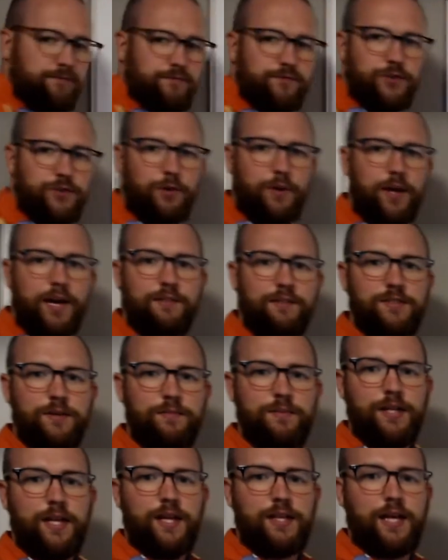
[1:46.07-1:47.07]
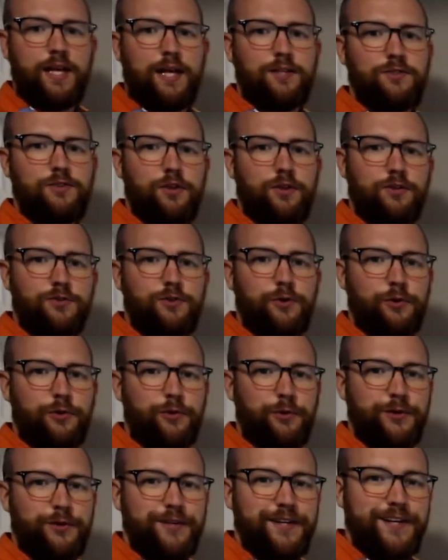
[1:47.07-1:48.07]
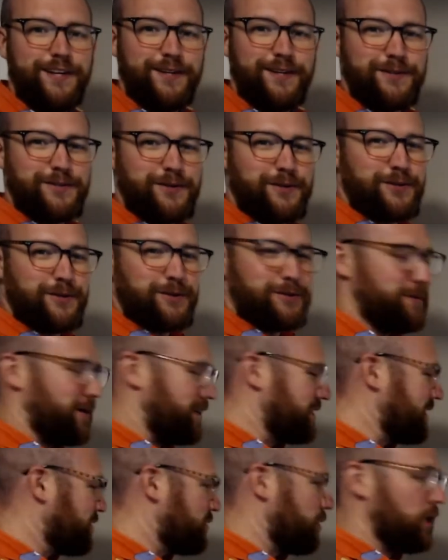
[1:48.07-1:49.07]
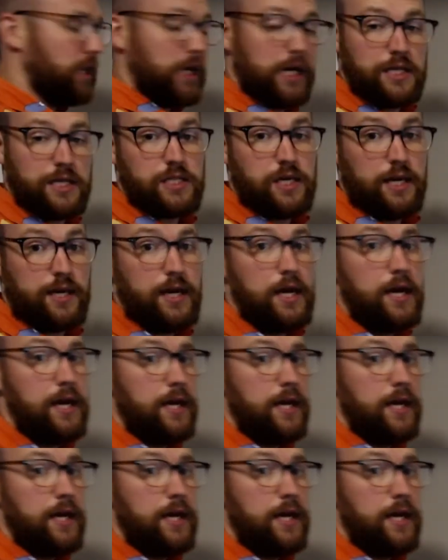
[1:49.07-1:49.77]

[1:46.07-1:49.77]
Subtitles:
So we have something like that. So there's our Google, there's our search box. That's our client side.